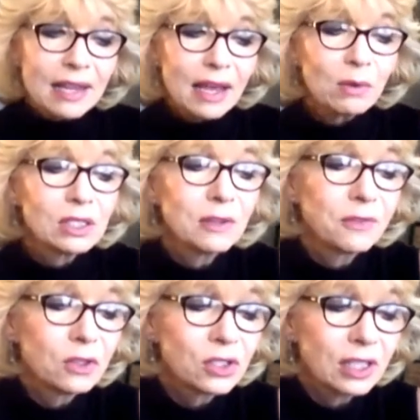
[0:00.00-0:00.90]
That was the
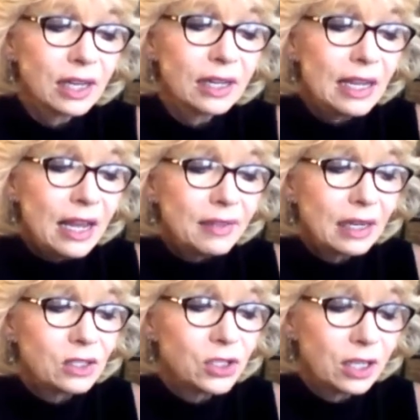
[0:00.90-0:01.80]
first thing that
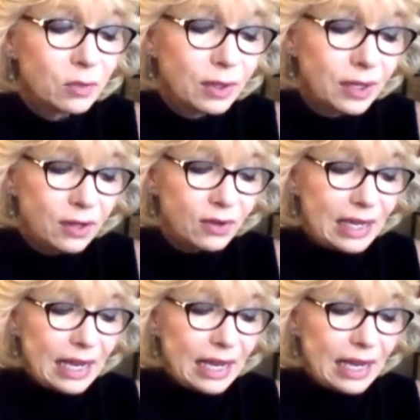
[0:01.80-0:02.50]
I shared with you.